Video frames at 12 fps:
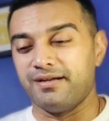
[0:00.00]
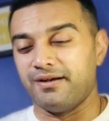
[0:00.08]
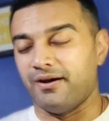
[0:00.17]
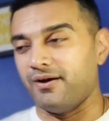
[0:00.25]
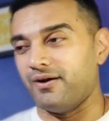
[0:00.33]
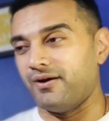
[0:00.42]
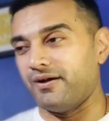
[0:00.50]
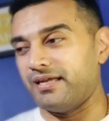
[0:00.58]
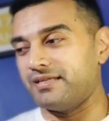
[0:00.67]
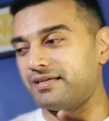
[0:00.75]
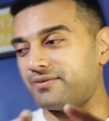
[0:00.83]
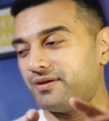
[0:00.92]
uh, he
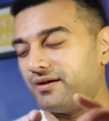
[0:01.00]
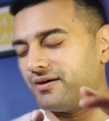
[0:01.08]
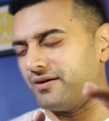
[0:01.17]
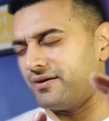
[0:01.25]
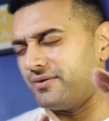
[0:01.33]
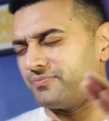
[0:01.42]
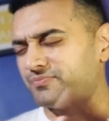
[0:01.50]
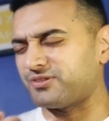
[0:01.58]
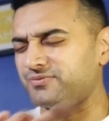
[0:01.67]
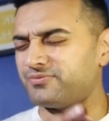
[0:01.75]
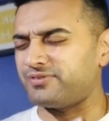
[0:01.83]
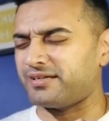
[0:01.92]
did, uh,
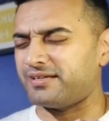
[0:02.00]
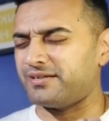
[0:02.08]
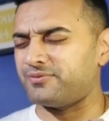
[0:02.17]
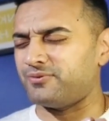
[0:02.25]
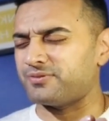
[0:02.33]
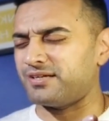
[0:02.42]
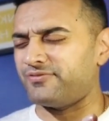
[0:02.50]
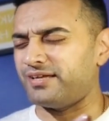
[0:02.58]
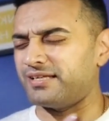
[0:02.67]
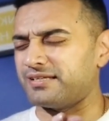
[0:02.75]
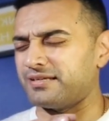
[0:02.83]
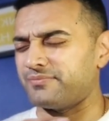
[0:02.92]
freaking, what was that thing
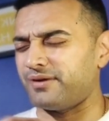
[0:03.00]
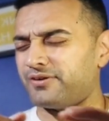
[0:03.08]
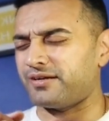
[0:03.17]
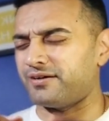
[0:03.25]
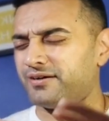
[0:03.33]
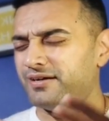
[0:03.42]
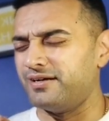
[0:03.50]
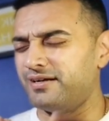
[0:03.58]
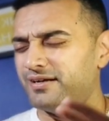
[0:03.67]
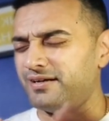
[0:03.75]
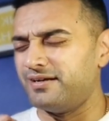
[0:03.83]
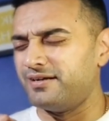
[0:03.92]
he did in America?
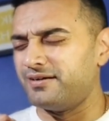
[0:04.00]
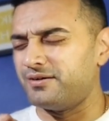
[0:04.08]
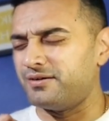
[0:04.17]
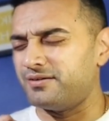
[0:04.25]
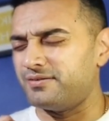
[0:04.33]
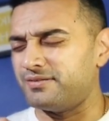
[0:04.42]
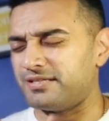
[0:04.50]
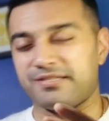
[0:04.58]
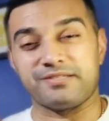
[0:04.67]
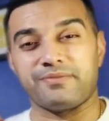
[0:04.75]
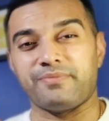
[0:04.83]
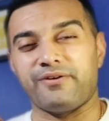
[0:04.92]
This
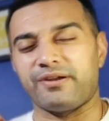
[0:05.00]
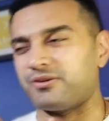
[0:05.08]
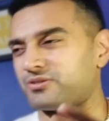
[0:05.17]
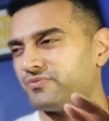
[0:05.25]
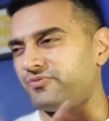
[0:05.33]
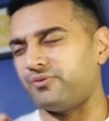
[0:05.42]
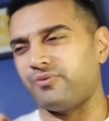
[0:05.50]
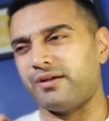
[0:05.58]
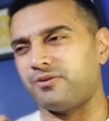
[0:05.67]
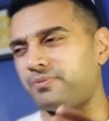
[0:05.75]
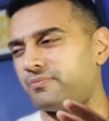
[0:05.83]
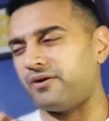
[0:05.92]
is America, something,
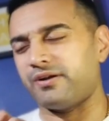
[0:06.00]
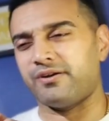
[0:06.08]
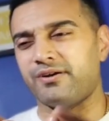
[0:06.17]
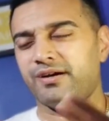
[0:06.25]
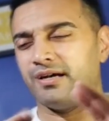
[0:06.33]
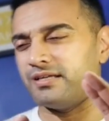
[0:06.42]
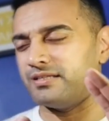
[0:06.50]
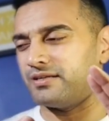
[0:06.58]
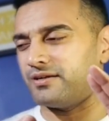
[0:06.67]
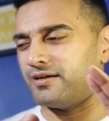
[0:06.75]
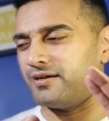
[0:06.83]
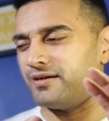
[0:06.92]
Wake Up America. He did
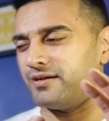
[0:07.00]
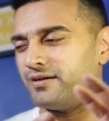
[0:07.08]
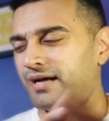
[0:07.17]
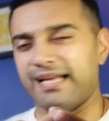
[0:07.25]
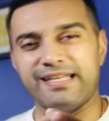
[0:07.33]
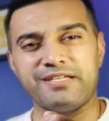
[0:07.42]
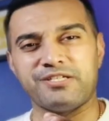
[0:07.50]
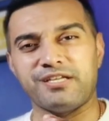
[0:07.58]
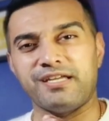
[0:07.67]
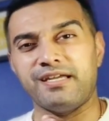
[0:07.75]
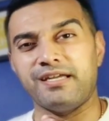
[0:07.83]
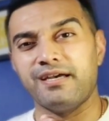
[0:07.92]
uh, Ali
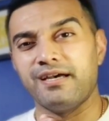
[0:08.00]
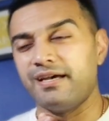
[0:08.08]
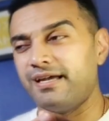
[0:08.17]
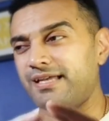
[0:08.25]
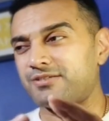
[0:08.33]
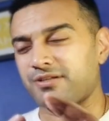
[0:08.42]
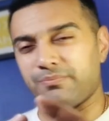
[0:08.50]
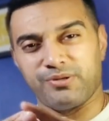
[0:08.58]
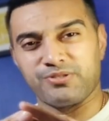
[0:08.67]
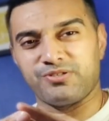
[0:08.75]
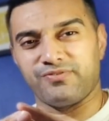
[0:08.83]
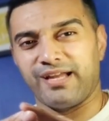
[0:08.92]
G. He's done a
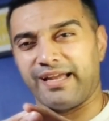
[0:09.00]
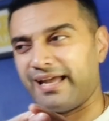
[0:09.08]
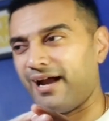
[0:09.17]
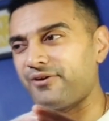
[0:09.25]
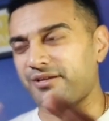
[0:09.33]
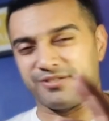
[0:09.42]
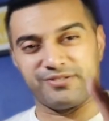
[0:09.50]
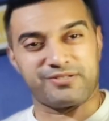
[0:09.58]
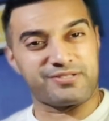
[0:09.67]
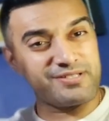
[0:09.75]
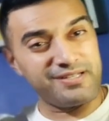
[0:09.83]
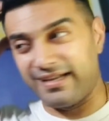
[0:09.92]
bunch of like
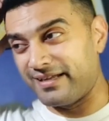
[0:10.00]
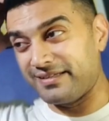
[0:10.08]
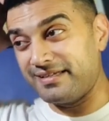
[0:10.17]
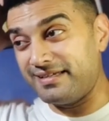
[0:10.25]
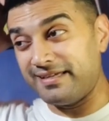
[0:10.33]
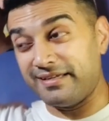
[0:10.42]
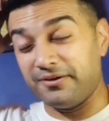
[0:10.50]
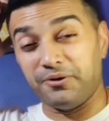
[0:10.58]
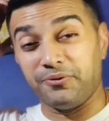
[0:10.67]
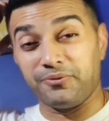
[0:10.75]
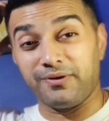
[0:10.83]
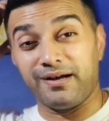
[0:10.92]
characters, and he,
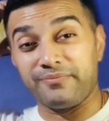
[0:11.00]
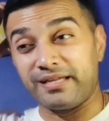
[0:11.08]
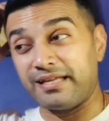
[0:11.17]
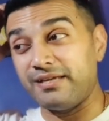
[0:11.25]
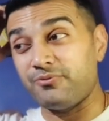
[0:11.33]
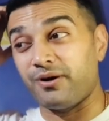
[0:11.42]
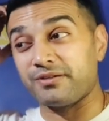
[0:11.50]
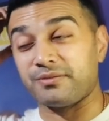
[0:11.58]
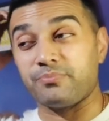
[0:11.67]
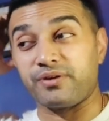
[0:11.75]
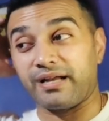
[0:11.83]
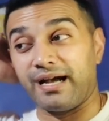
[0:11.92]
yo, I mean, he wanted to
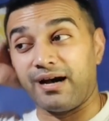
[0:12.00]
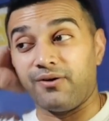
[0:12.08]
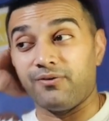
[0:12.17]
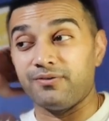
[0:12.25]
bring out